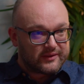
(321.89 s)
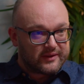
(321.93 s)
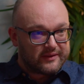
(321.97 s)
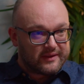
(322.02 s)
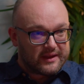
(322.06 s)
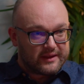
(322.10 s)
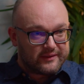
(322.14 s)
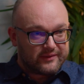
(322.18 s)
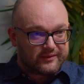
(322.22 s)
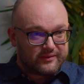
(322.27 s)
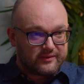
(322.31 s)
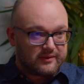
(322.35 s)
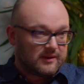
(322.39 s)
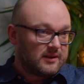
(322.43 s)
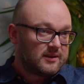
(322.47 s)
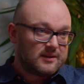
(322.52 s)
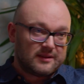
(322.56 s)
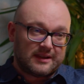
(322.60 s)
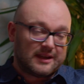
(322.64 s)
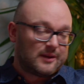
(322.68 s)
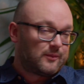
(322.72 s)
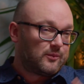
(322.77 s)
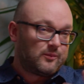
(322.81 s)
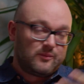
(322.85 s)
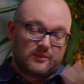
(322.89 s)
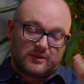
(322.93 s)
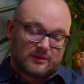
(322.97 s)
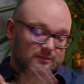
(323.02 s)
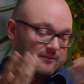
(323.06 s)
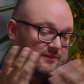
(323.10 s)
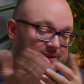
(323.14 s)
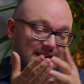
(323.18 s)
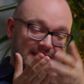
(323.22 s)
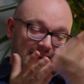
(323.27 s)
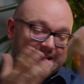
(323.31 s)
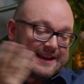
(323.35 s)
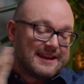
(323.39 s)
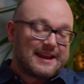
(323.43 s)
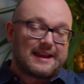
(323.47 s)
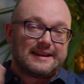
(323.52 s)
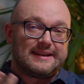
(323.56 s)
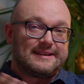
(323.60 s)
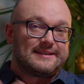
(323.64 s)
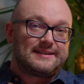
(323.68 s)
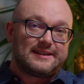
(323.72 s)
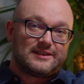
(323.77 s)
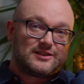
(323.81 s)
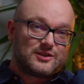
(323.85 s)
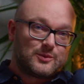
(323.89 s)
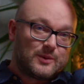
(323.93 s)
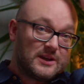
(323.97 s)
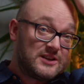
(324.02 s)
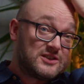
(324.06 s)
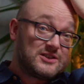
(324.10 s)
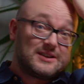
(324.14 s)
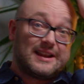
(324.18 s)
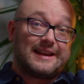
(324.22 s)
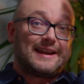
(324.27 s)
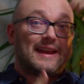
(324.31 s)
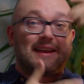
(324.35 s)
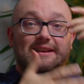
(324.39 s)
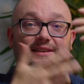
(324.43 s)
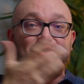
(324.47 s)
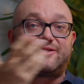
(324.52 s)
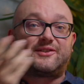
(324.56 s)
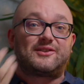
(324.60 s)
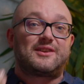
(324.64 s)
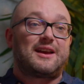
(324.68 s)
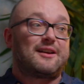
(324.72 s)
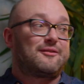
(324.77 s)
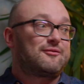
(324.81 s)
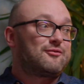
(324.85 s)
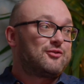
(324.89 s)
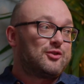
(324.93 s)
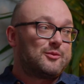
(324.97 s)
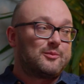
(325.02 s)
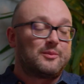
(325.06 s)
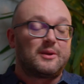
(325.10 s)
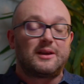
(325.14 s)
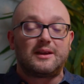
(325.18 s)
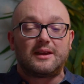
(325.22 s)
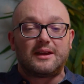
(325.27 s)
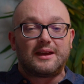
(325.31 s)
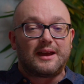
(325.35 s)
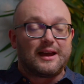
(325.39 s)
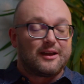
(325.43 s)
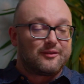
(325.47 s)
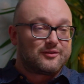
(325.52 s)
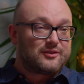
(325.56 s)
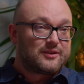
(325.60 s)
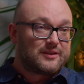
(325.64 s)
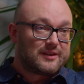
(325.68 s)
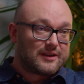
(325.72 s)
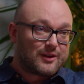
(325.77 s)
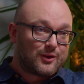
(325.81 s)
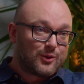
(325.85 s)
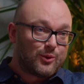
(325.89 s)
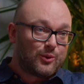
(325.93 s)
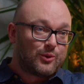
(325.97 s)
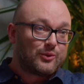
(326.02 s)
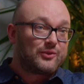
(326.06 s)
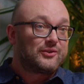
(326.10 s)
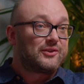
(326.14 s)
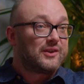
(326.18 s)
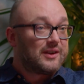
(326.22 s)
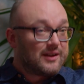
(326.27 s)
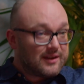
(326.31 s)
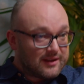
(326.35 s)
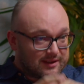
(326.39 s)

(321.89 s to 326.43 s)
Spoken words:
And that, like in any situation, like in a staff room after the course,